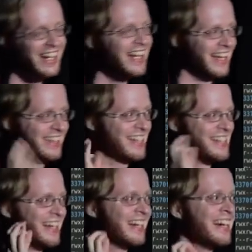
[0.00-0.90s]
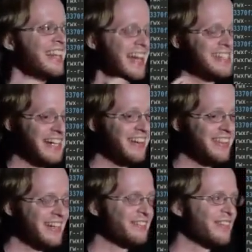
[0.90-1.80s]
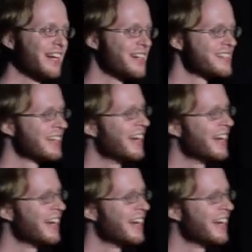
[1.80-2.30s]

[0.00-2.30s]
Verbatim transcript: like that's, that's how I think of letters.